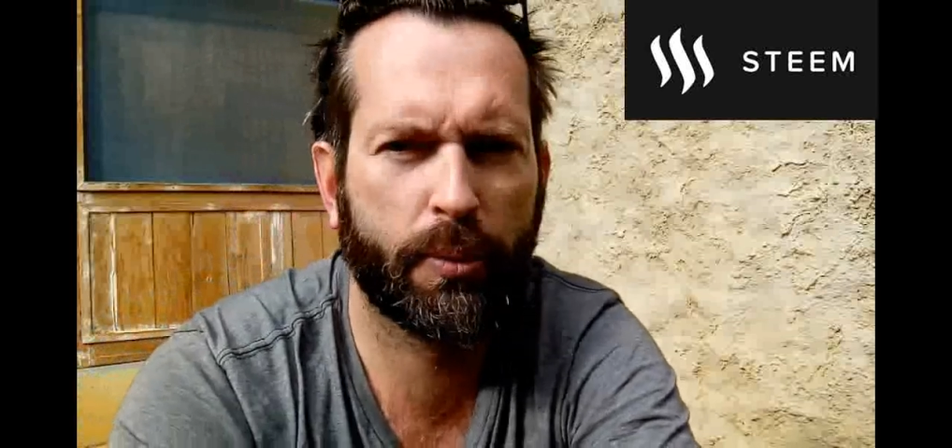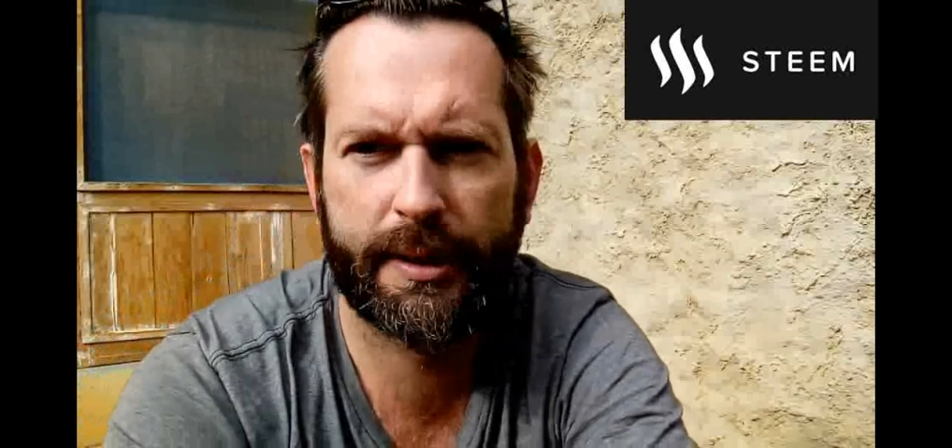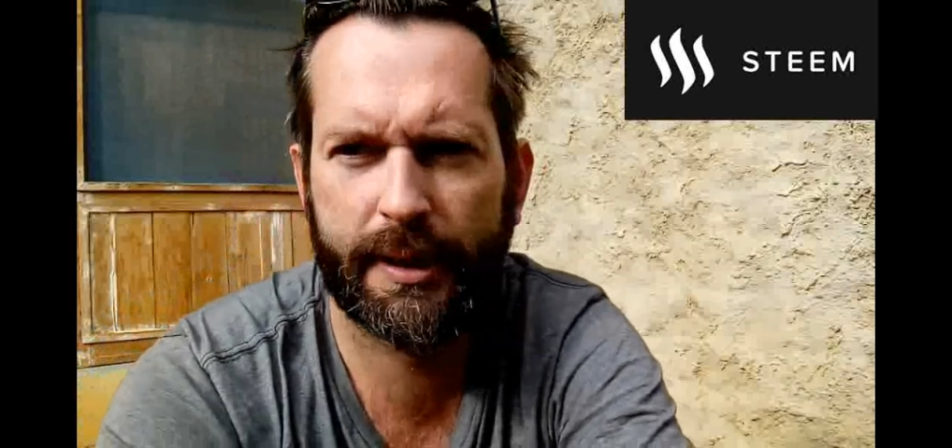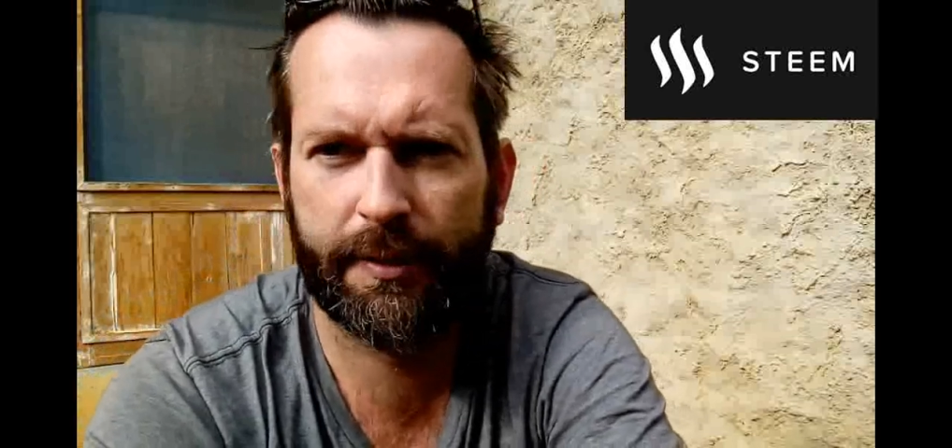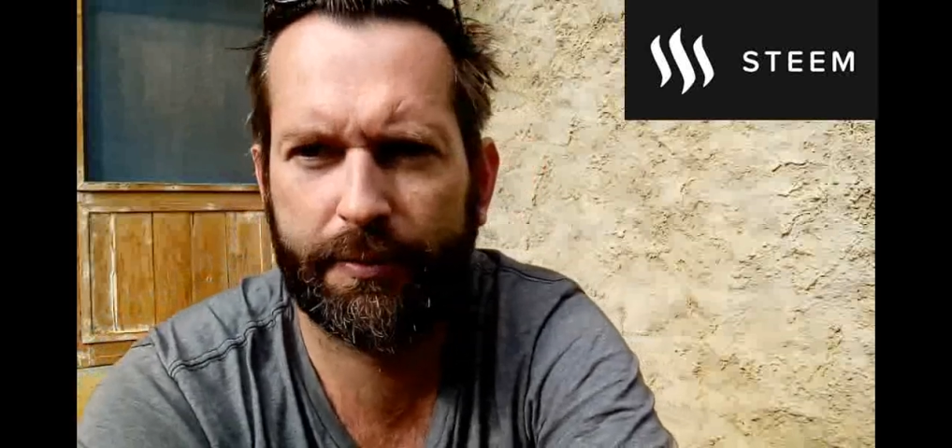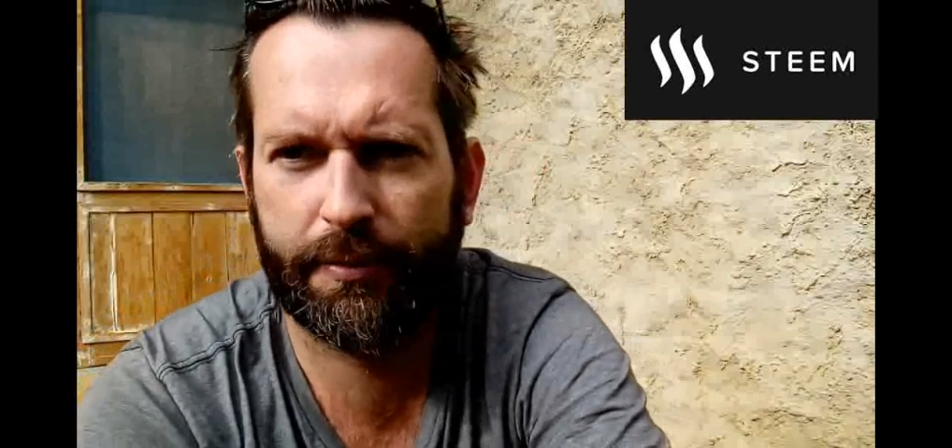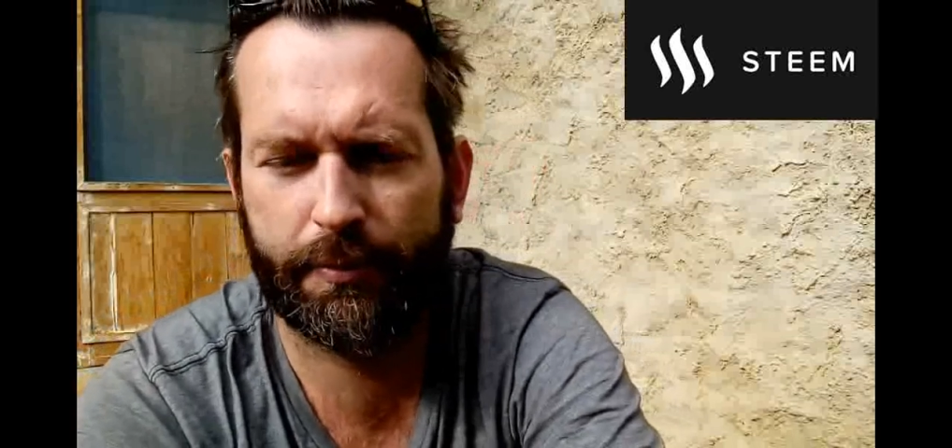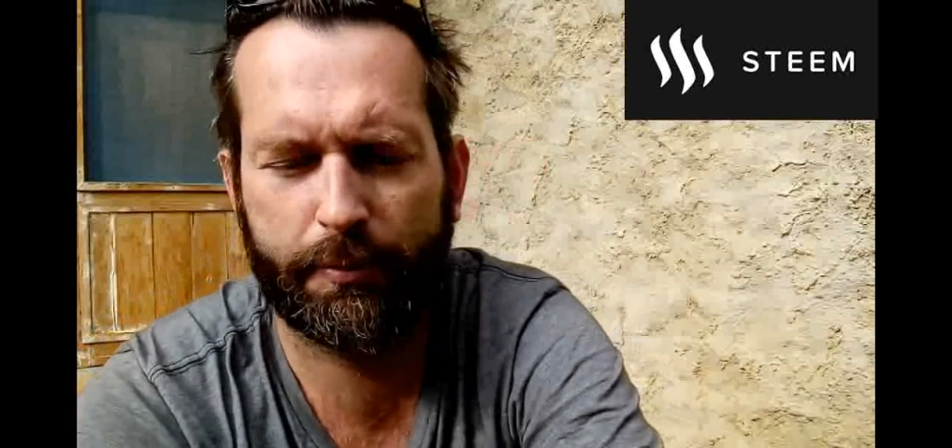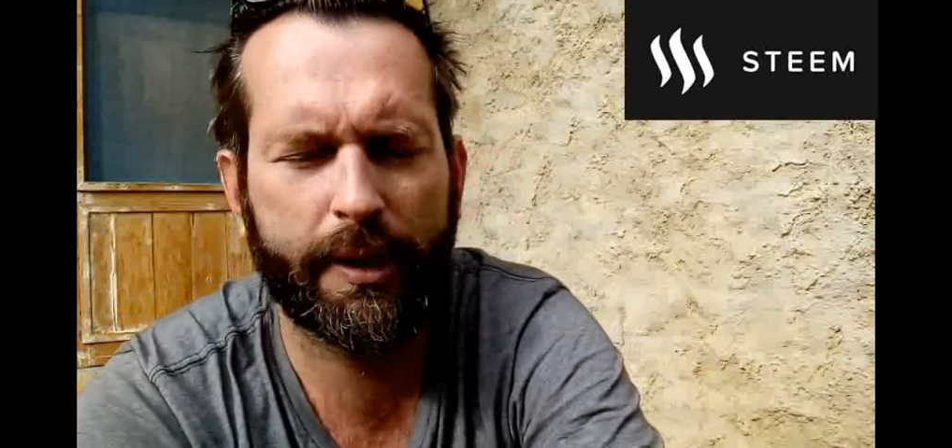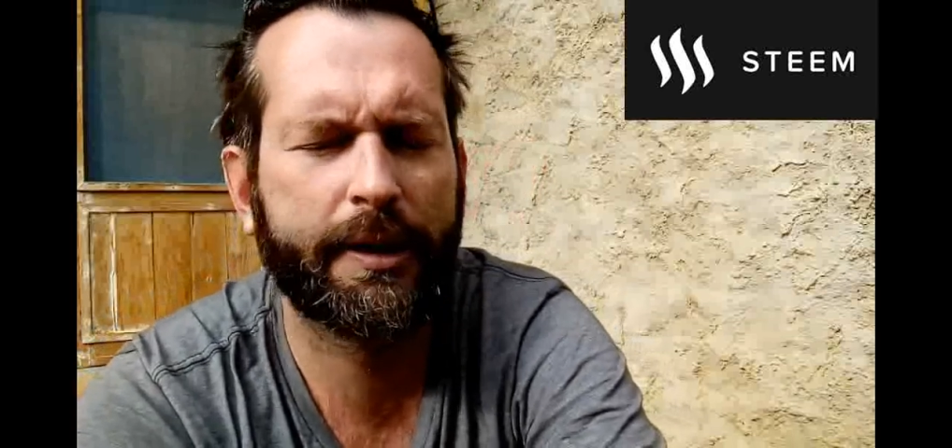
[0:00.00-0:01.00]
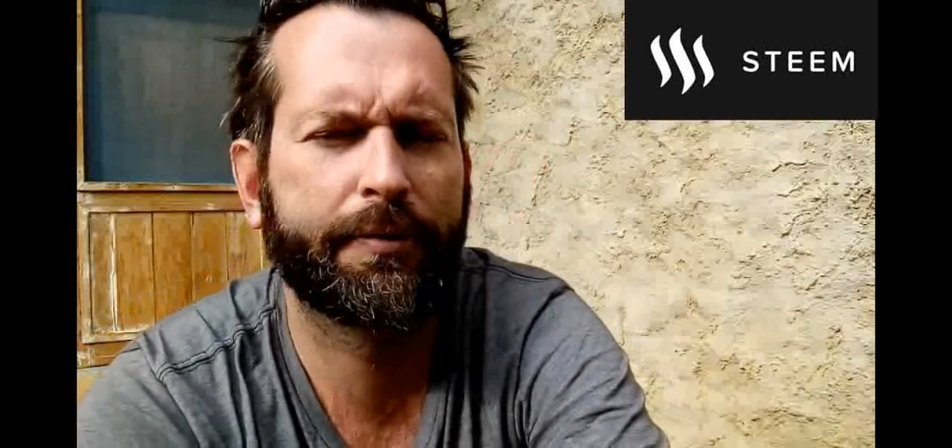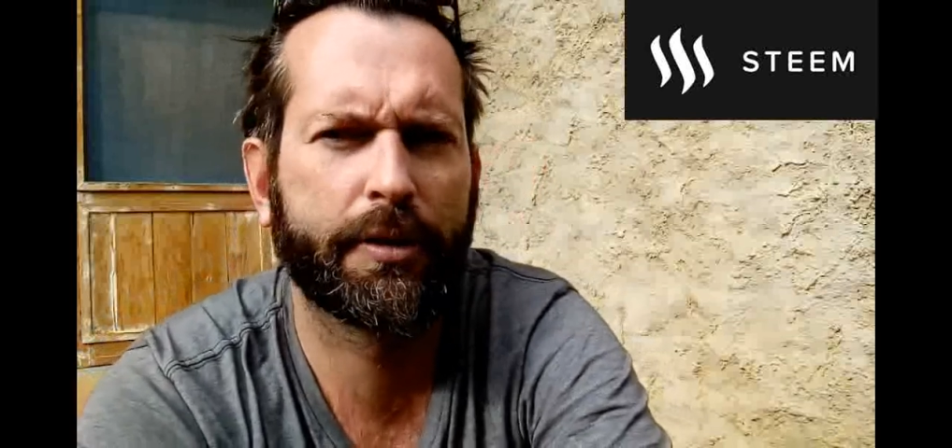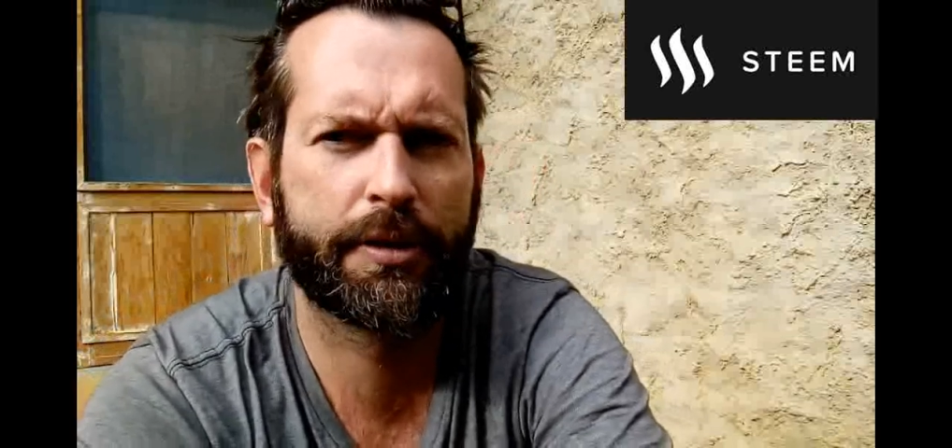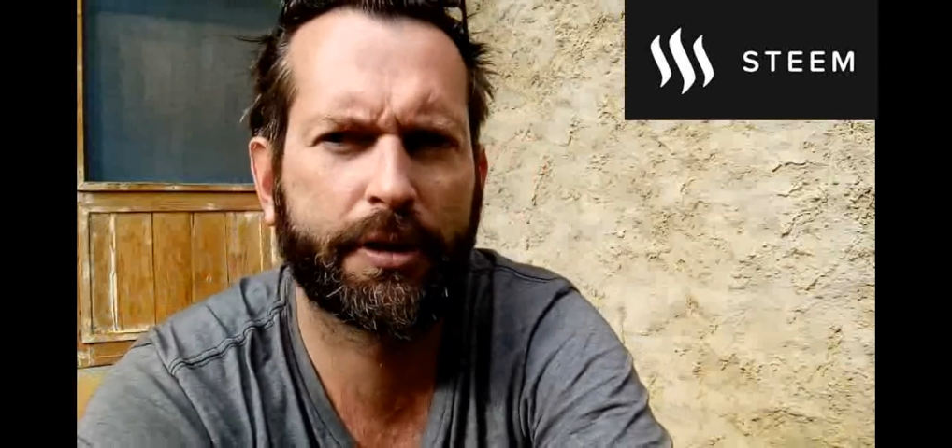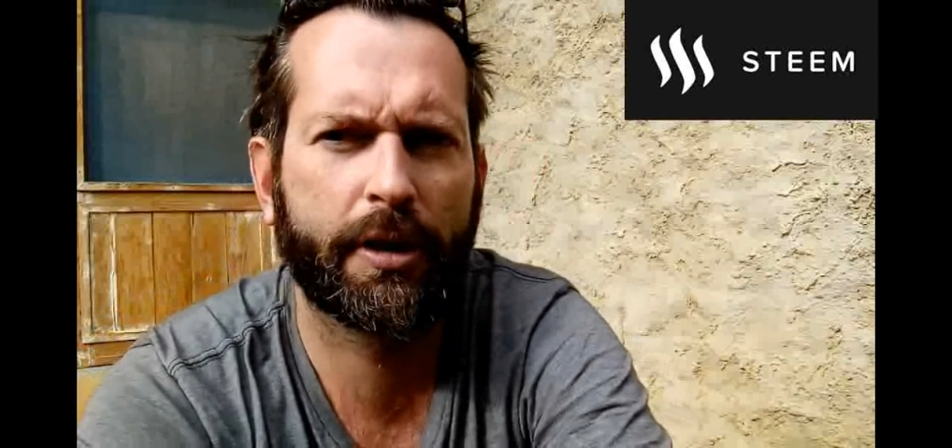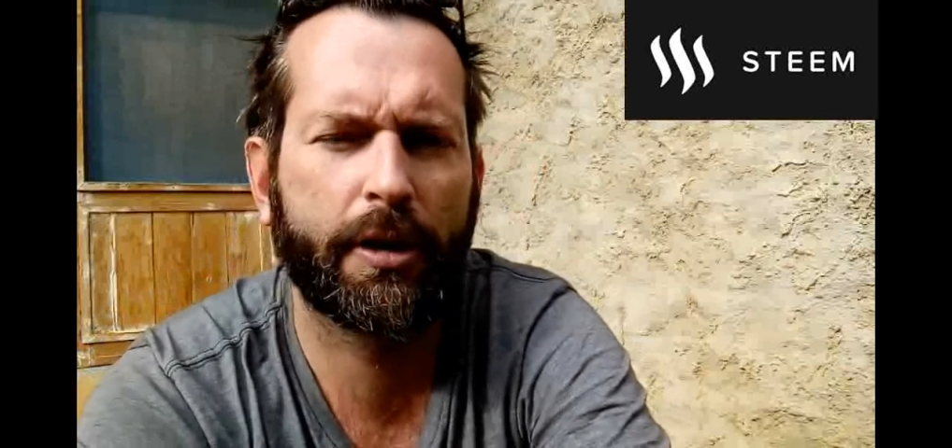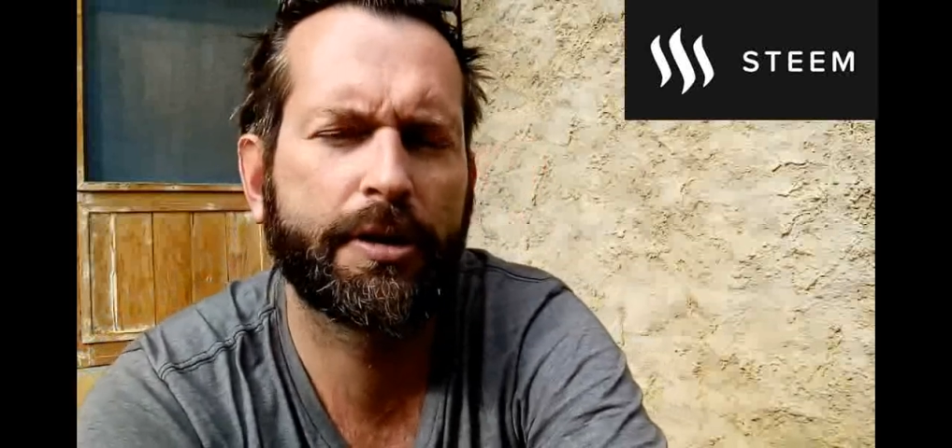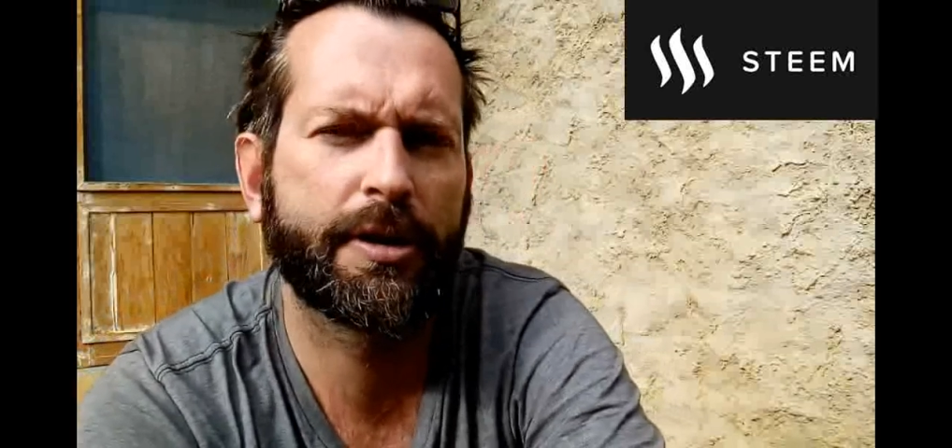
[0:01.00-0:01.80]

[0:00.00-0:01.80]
waiting for it to go low.